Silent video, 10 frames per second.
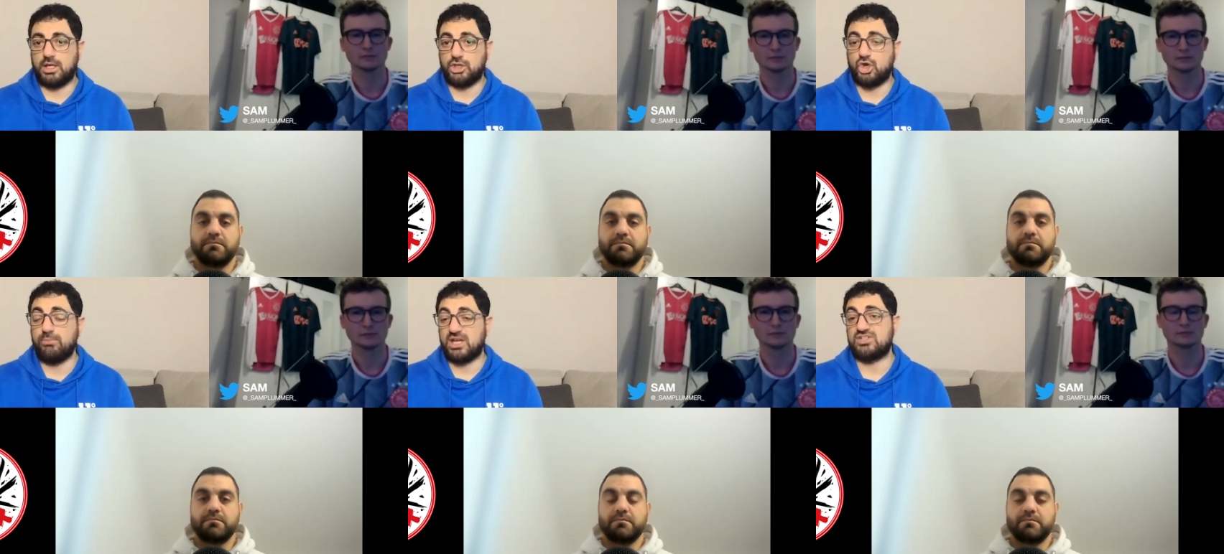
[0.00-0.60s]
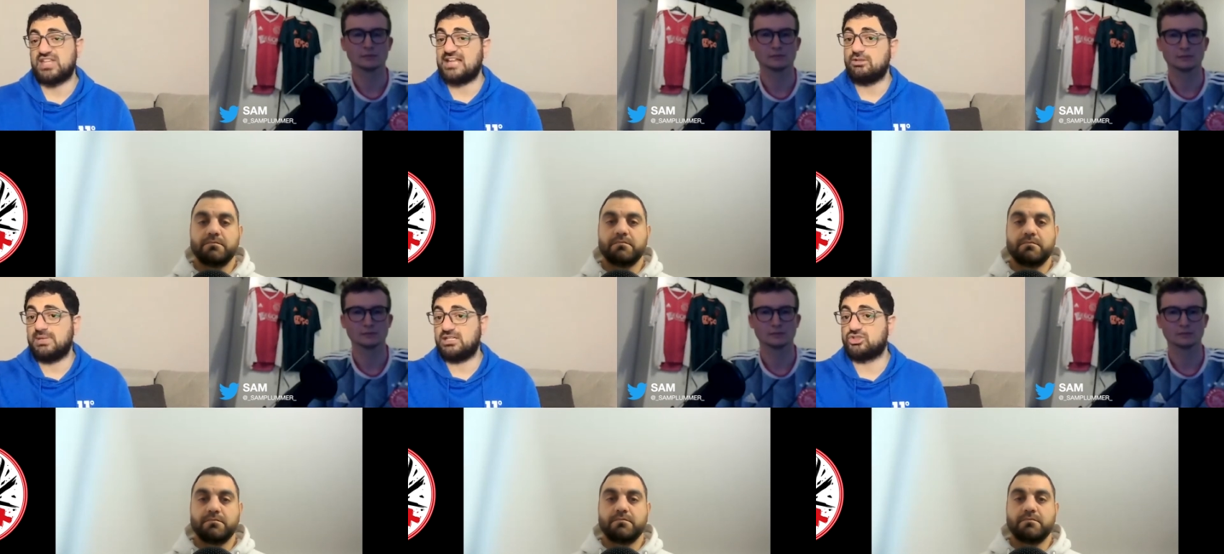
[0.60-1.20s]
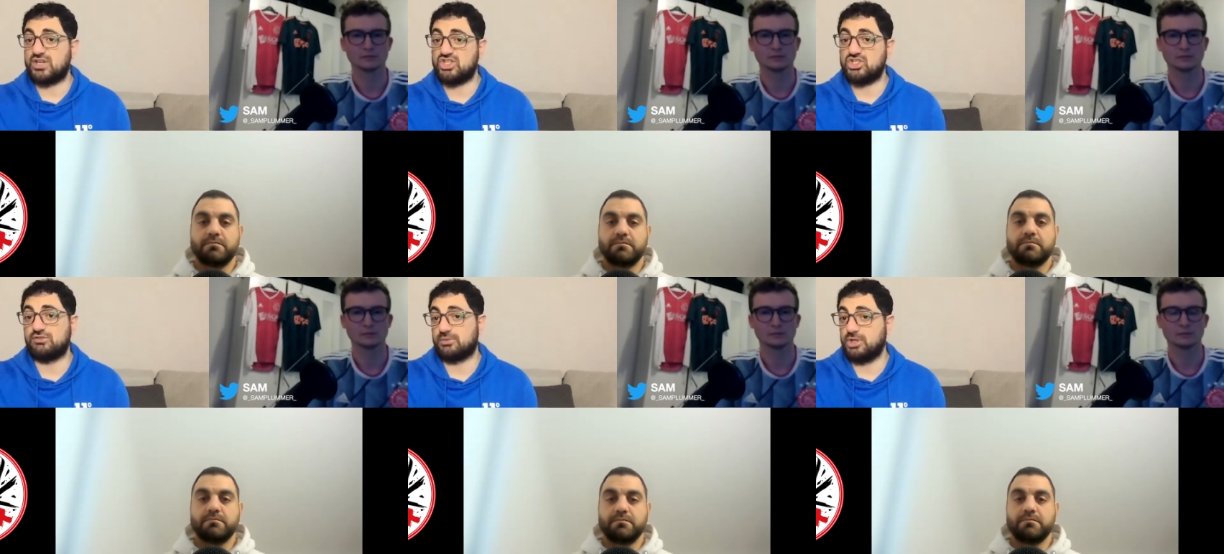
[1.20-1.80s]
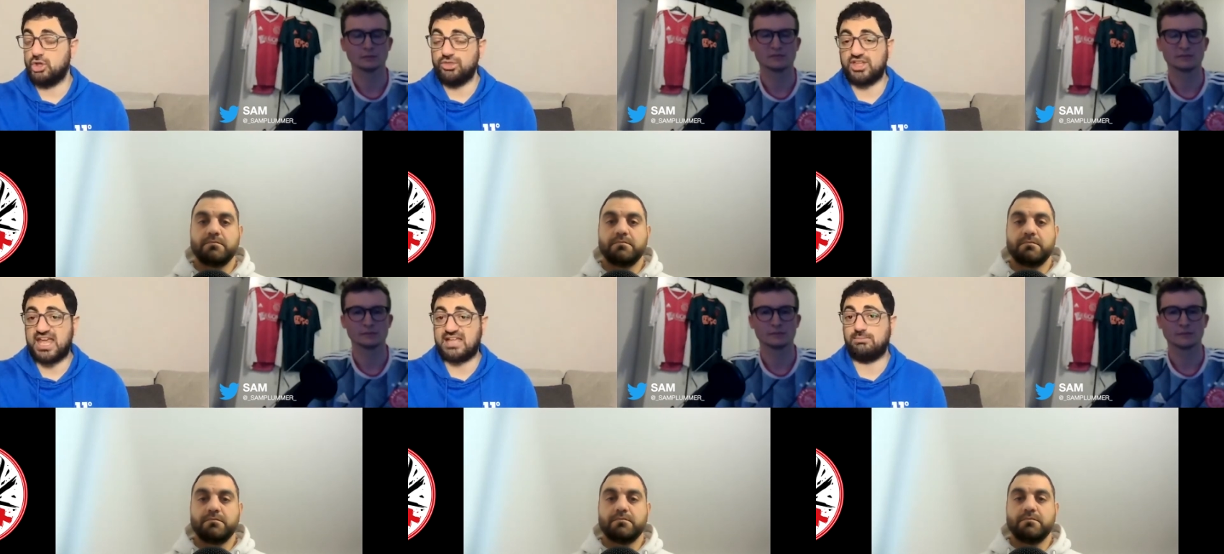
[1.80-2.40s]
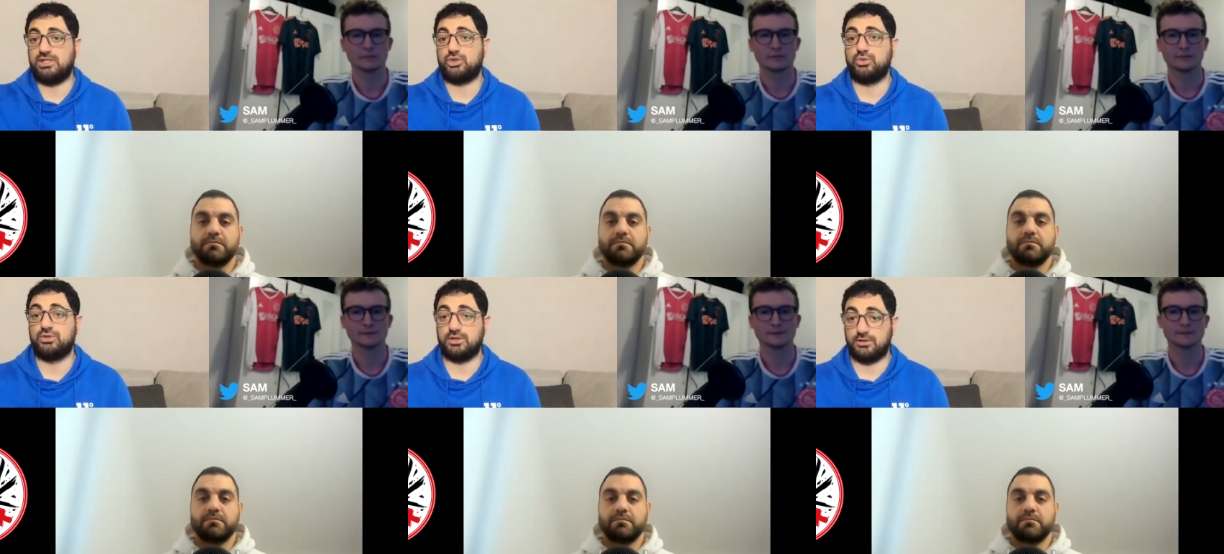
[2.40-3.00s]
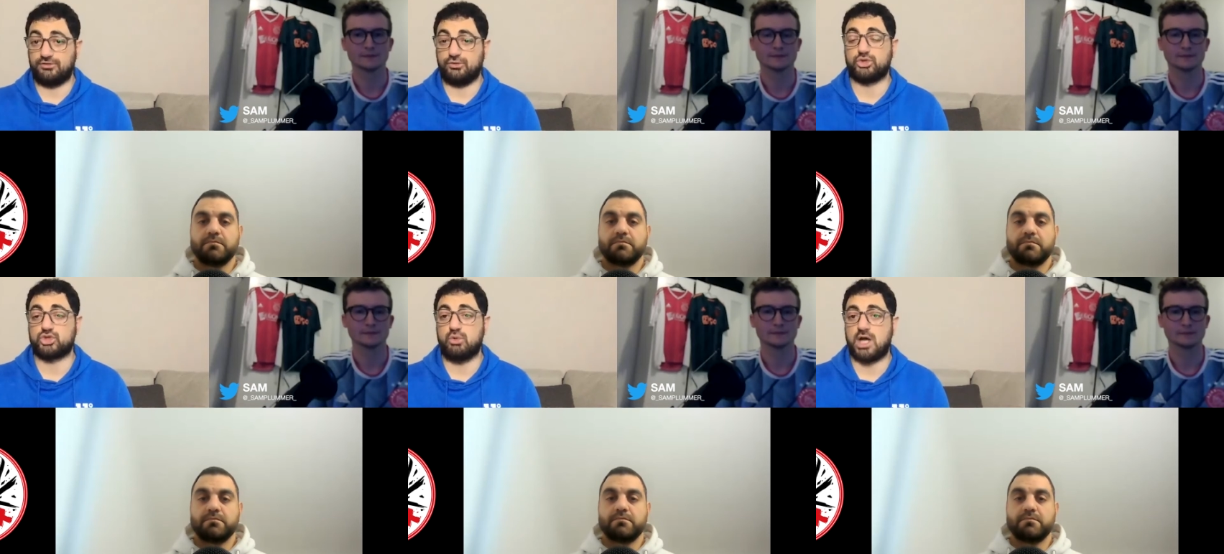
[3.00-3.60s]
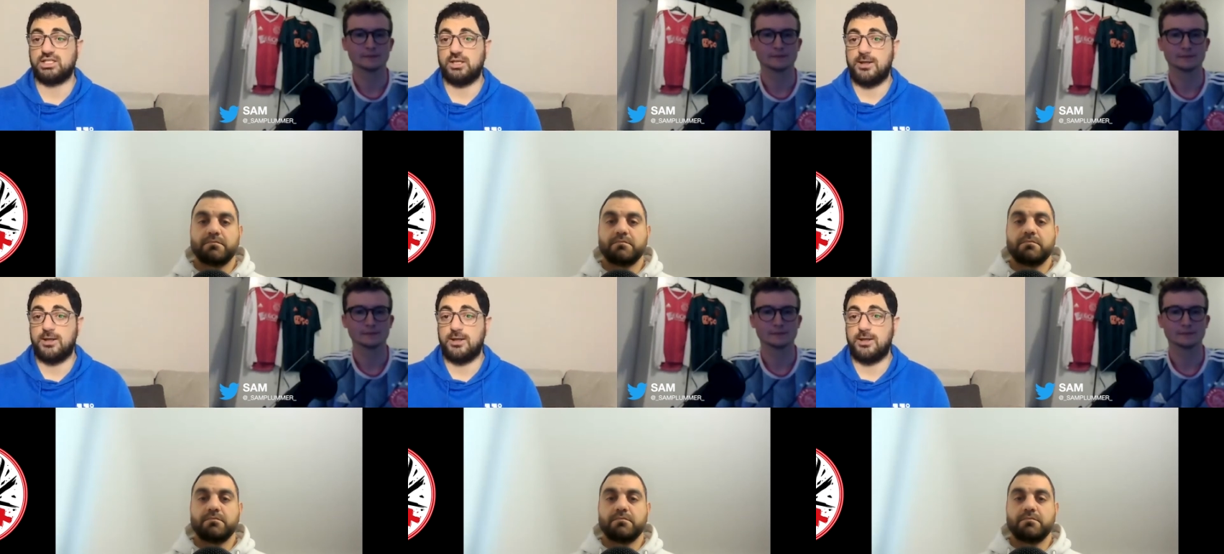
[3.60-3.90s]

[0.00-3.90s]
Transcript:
Speaker 1: you know, because they had to make the transition from the youth academy to the full squad